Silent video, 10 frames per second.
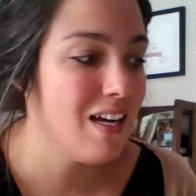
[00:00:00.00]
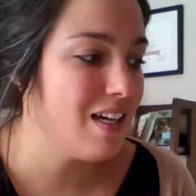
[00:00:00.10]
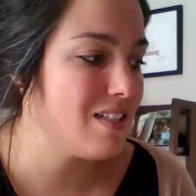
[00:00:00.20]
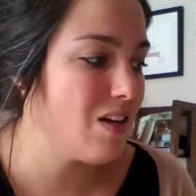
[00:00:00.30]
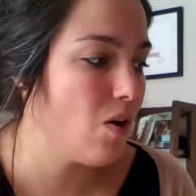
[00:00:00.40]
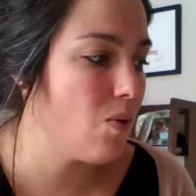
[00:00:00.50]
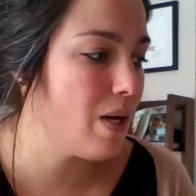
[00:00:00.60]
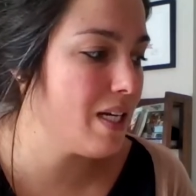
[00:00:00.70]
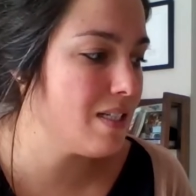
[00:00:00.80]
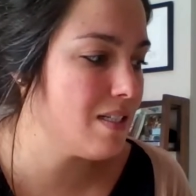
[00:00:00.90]
it's
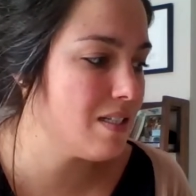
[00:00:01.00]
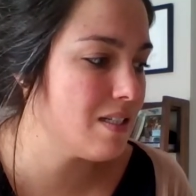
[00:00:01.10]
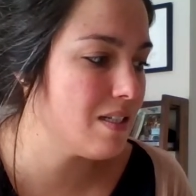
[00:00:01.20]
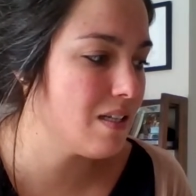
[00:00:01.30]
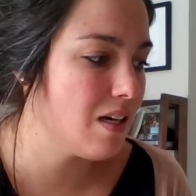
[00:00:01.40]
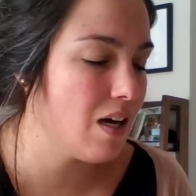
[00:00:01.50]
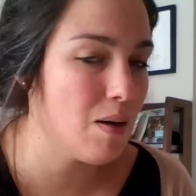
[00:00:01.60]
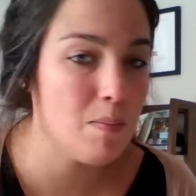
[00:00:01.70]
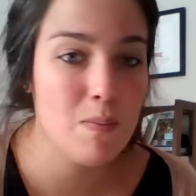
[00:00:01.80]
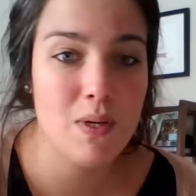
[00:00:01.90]
always
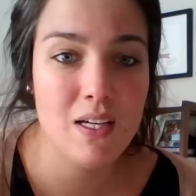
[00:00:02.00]
um,